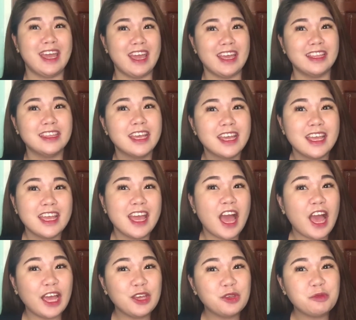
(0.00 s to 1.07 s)
And
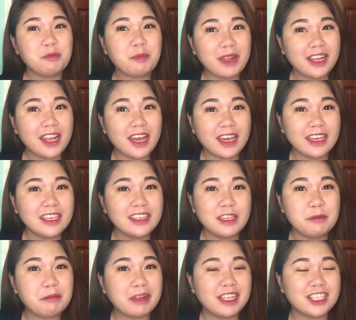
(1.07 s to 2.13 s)
ayun pala,
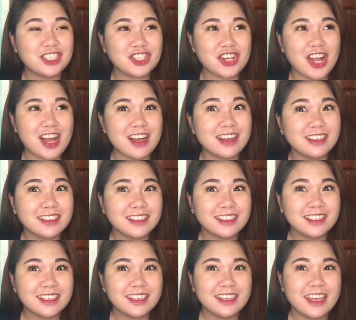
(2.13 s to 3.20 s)
hindi pala siya.
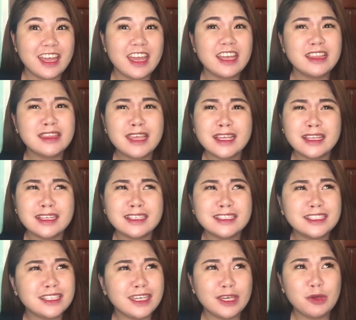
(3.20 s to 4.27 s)
And that
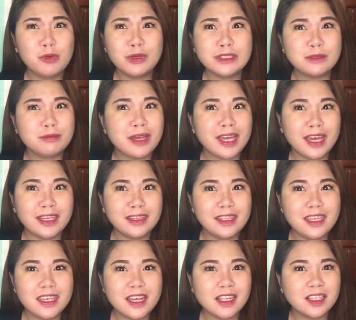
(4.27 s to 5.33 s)
he was my
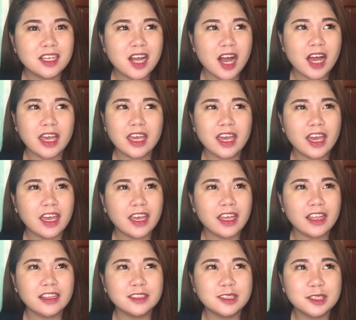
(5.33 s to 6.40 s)
ideal guy
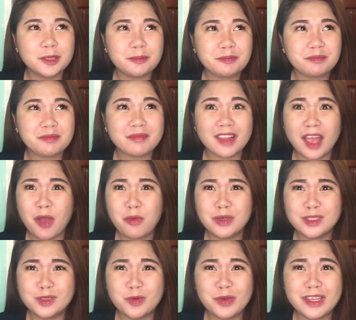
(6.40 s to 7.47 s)
and I
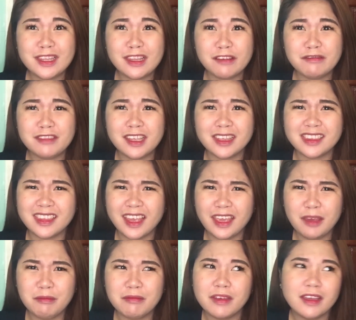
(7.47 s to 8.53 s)
was so in love that
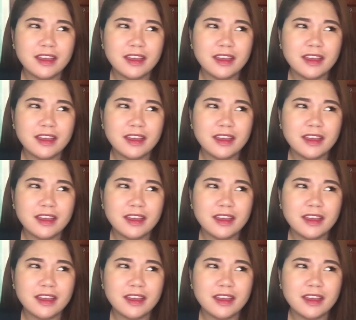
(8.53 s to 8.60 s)
time.